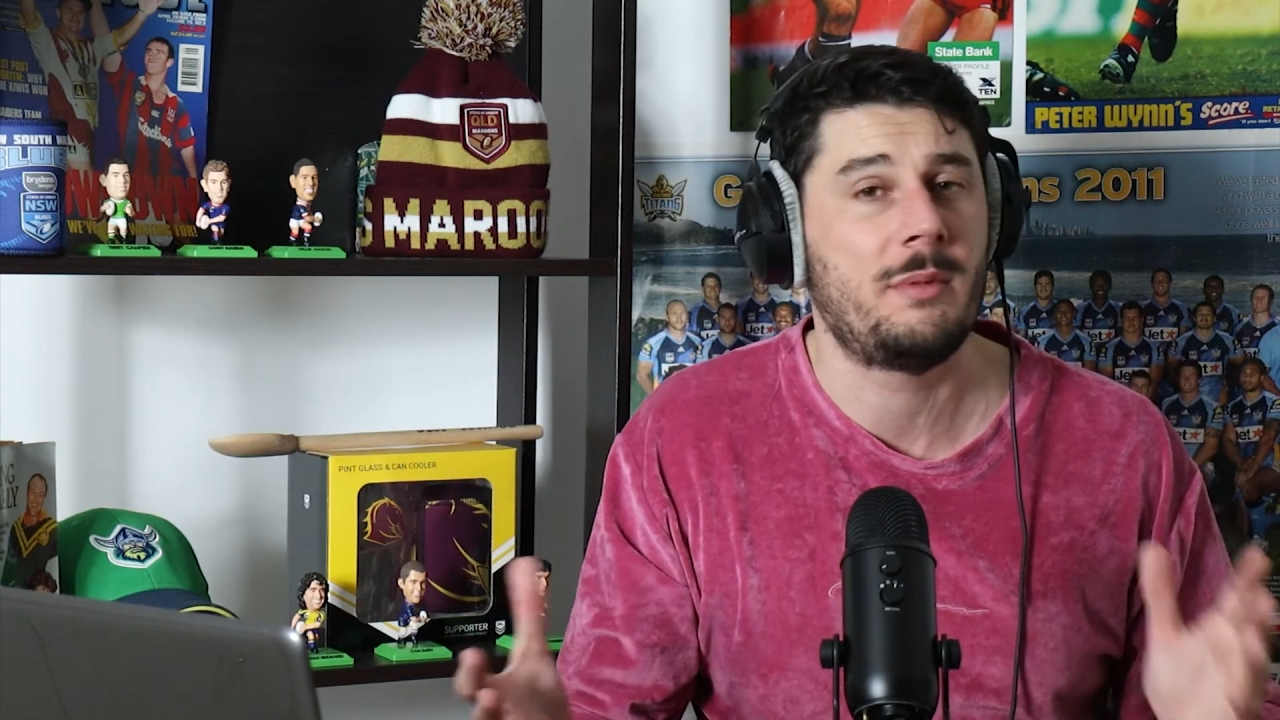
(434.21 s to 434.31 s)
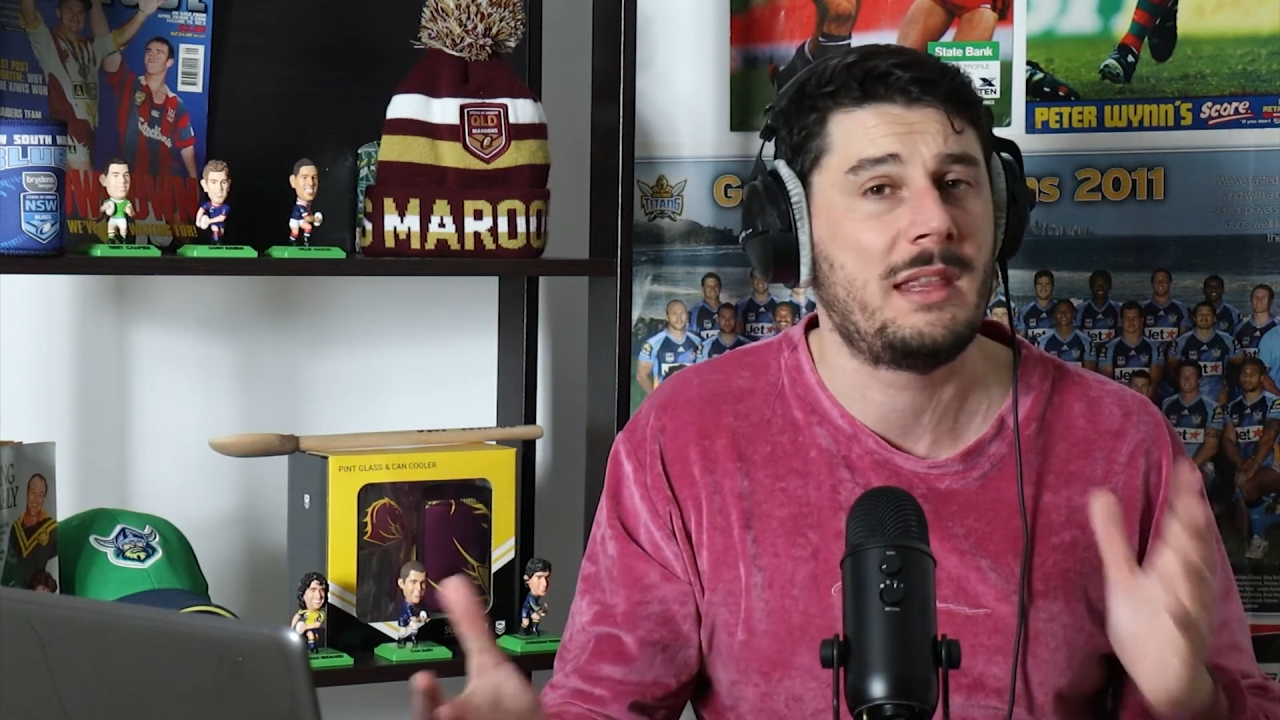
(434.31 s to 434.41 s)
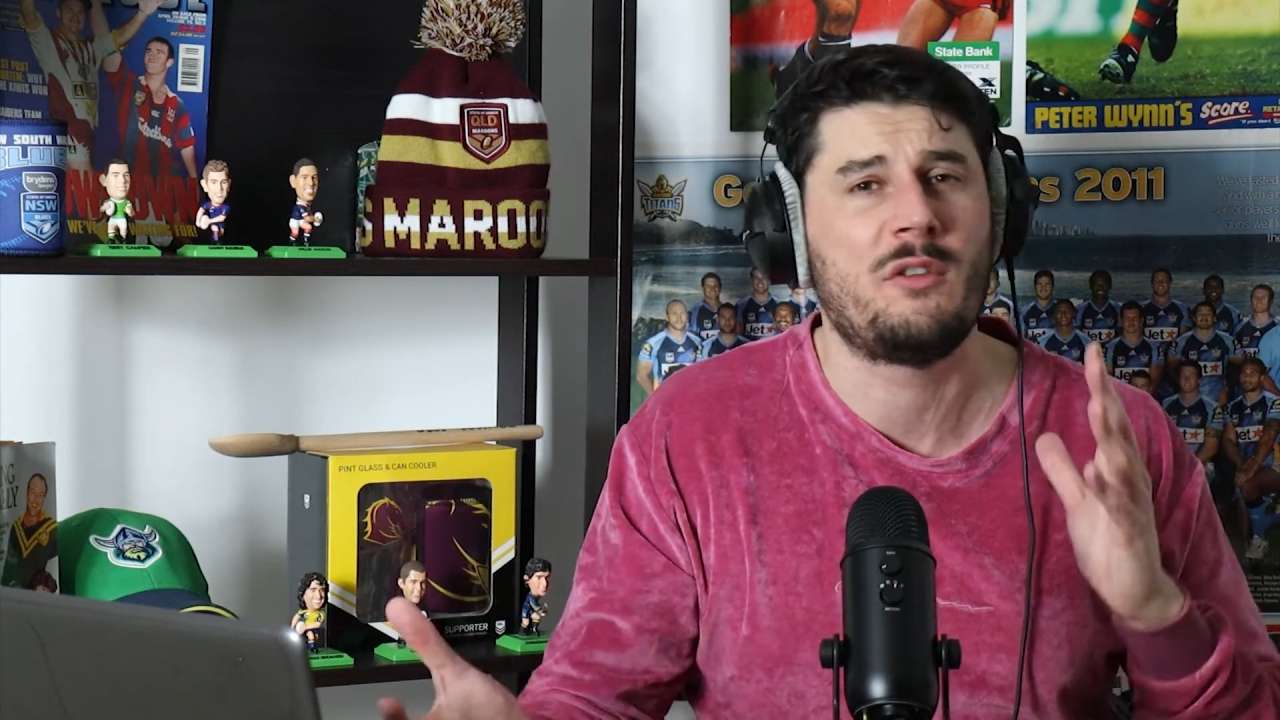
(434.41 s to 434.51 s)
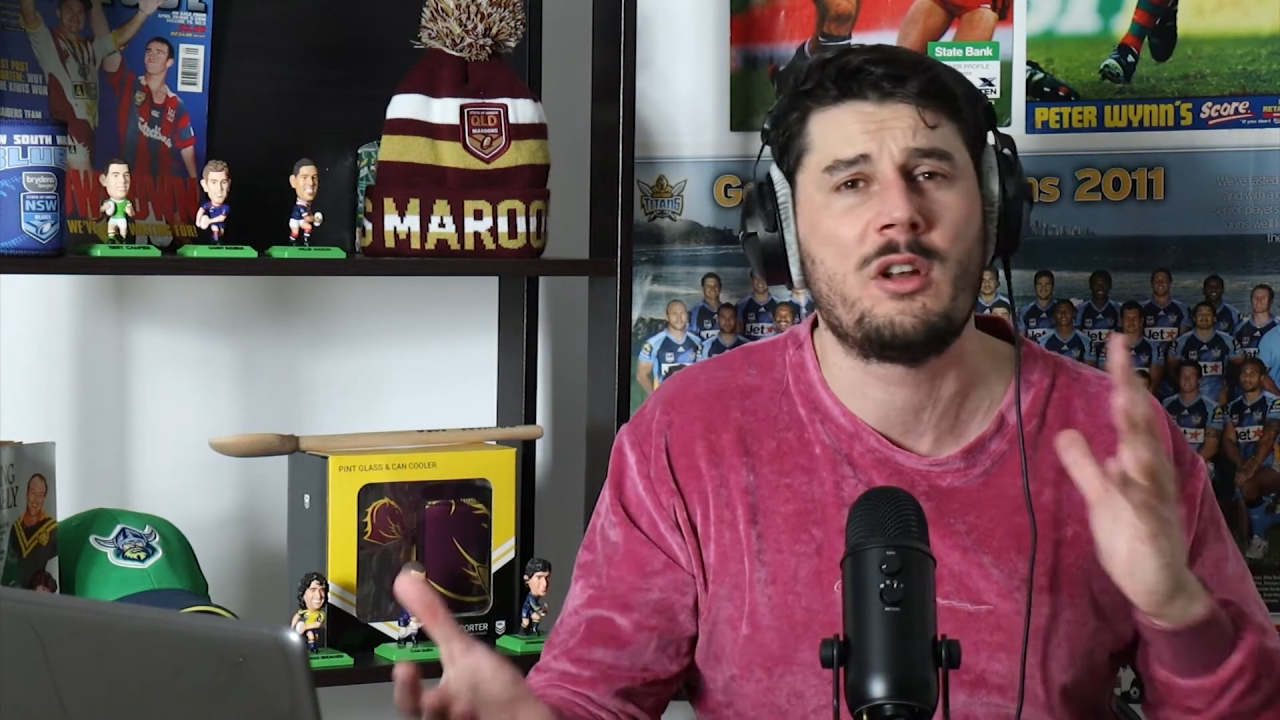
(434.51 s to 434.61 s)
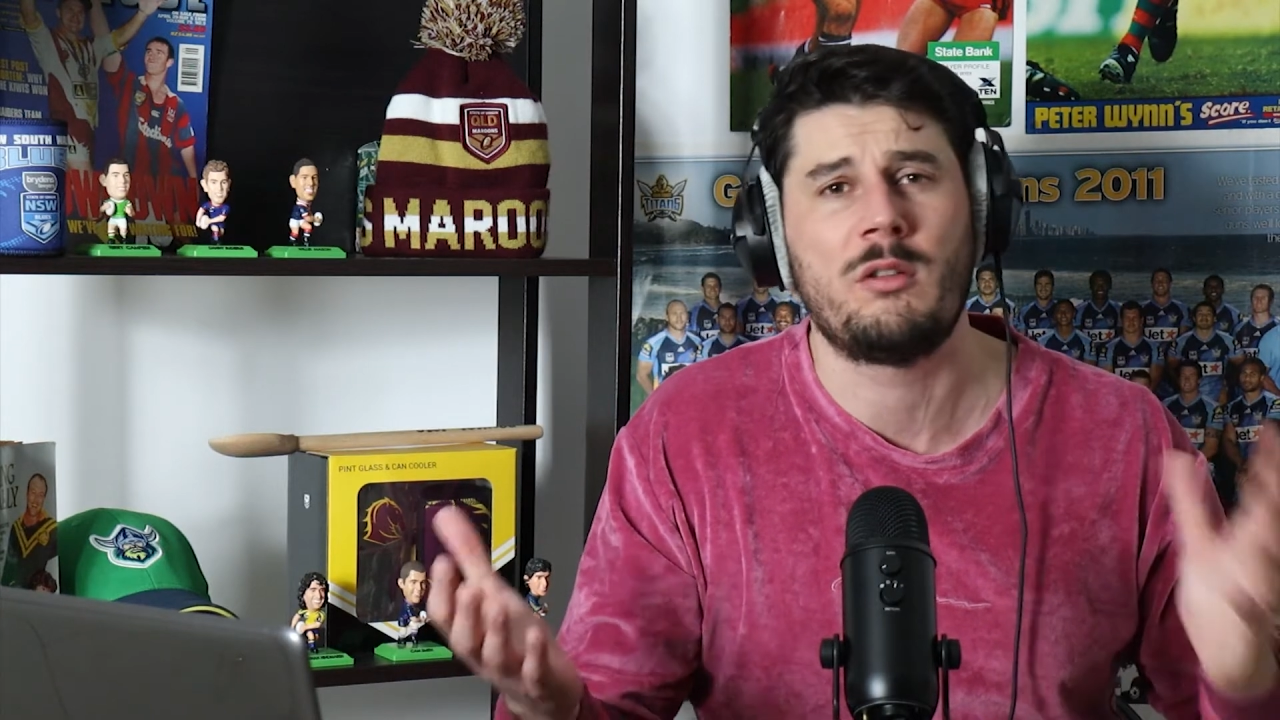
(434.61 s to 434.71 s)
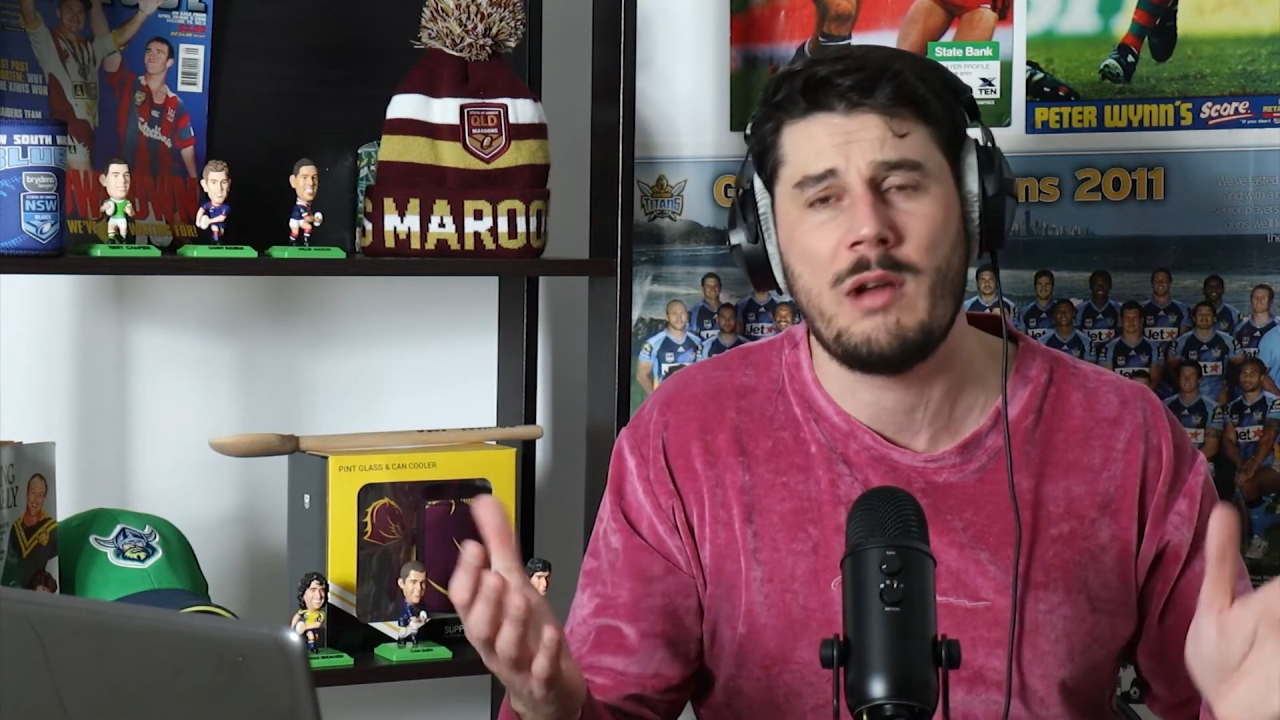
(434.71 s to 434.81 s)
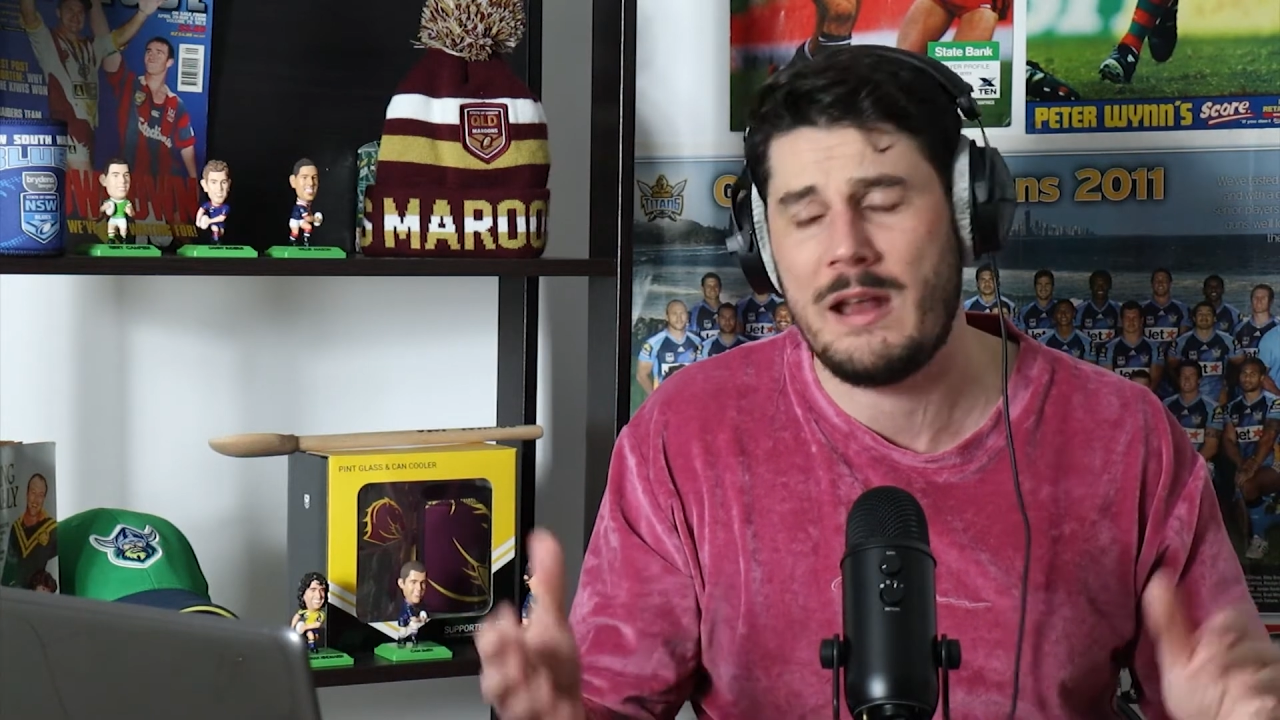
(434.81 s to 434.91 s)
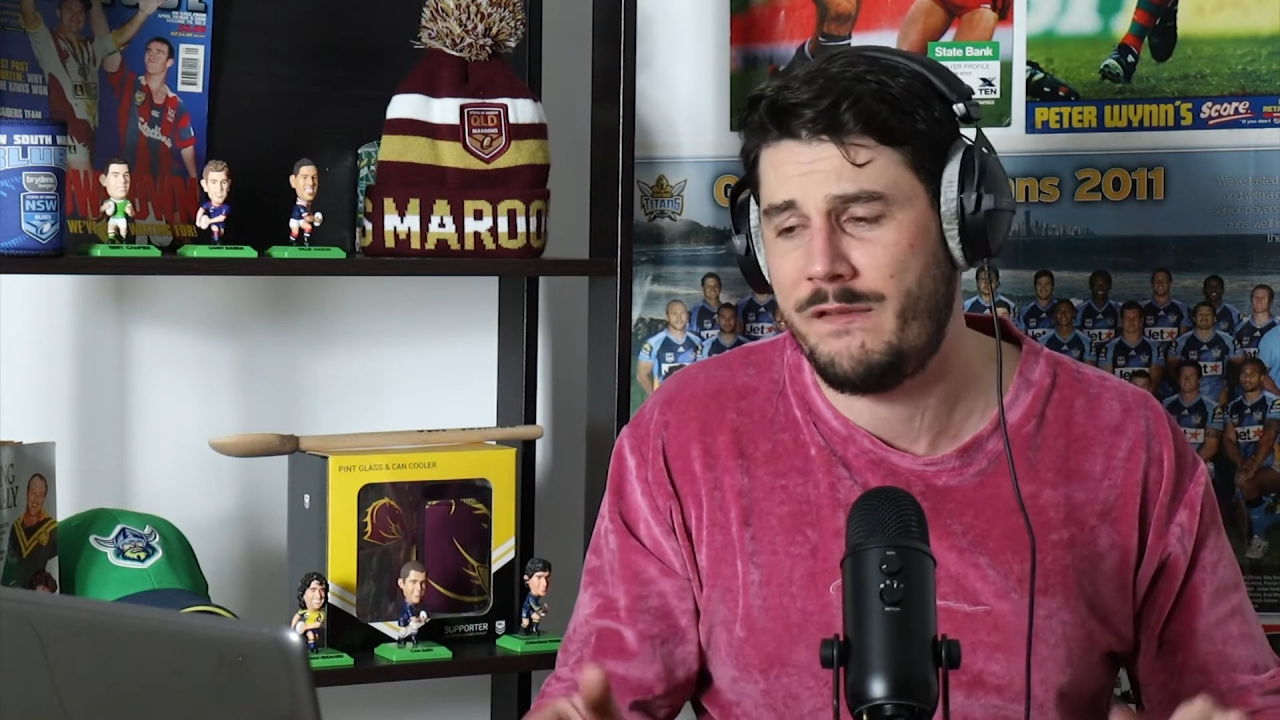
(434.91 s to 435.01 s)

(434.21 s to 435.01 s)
and they've got a great